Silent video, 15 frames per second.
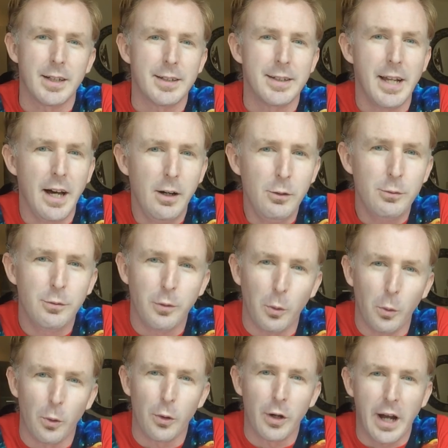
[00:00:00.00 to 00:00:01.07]
Now
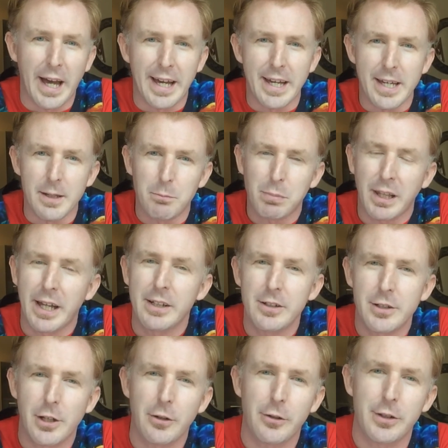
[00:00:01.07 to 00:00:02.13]
for a
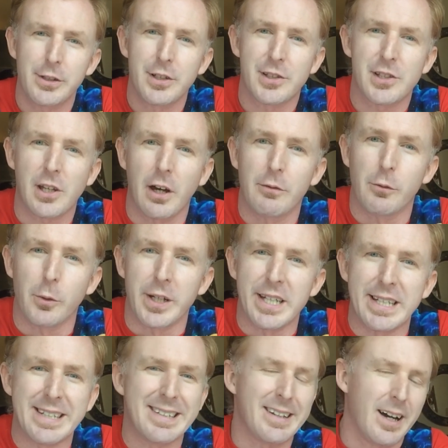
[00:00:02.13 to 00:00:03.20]
planetary
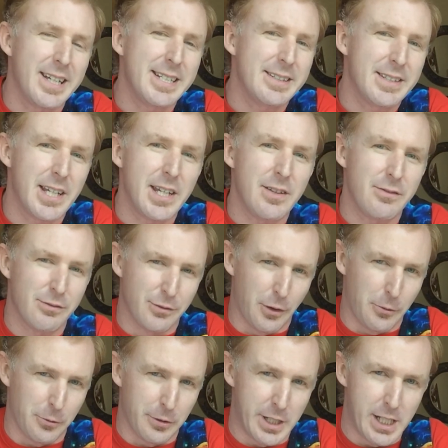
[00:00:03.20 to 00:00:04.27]
discovery in
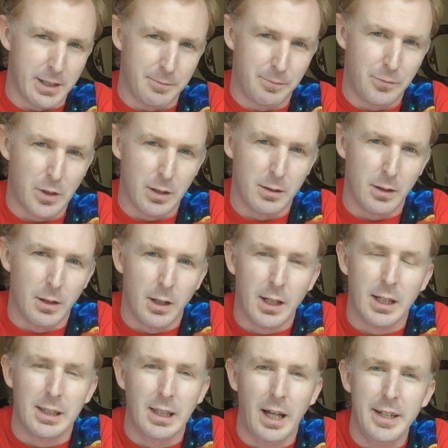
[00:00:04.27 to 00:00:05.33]
1930.
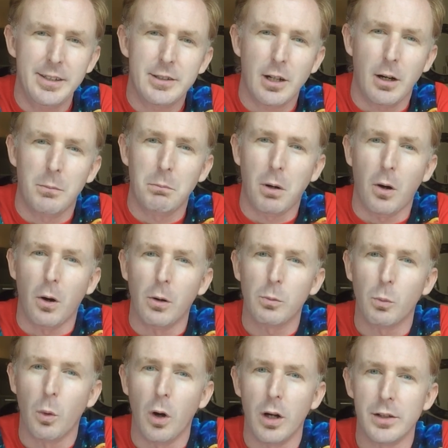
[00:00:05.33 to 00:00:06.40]
Clyde
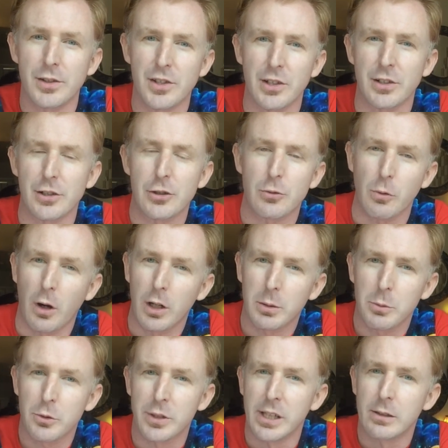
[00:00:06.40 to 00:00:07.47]
Tombaugh was an
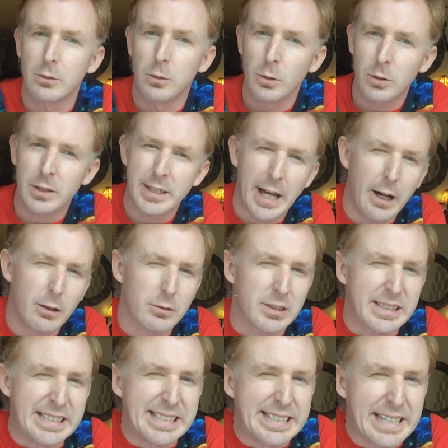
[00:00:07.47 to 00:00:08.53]
astronomer that looked out
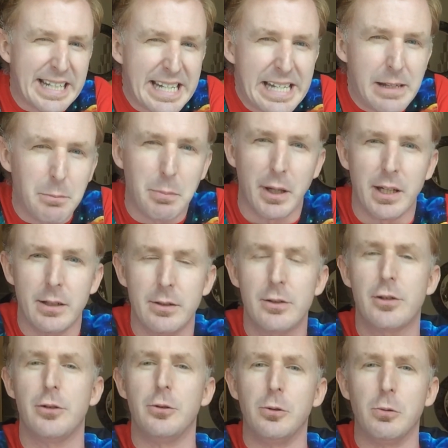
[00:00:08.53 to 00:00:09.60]
deep
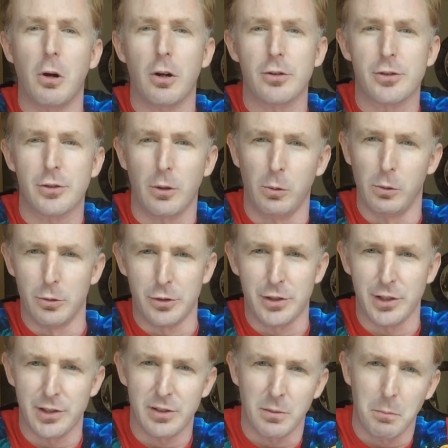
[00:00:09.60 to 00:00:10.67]
into our solar
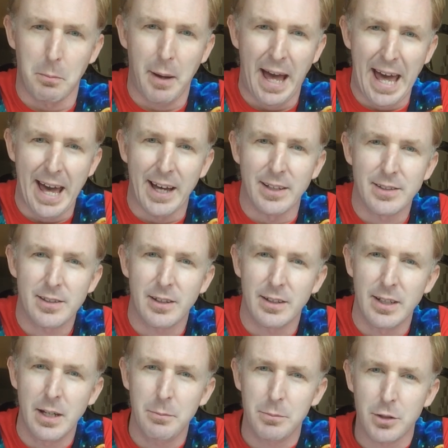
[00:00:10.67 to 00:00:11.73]
system past
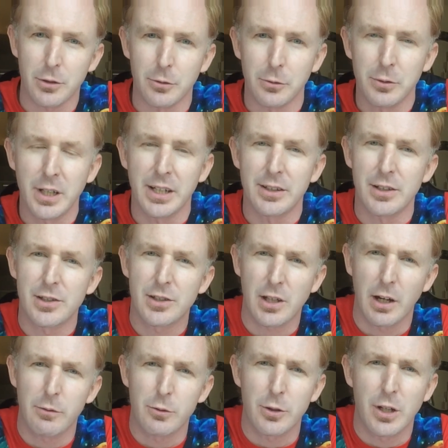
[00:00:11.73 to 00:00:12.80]
Neptune and
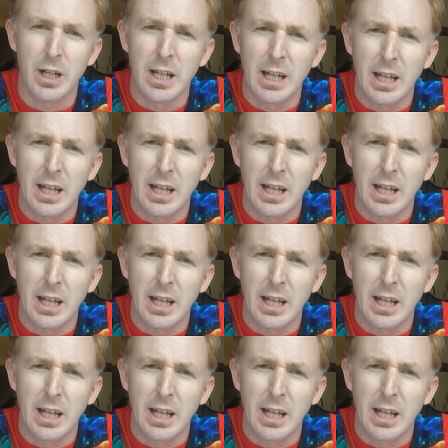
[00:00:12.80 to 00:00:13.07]
discovered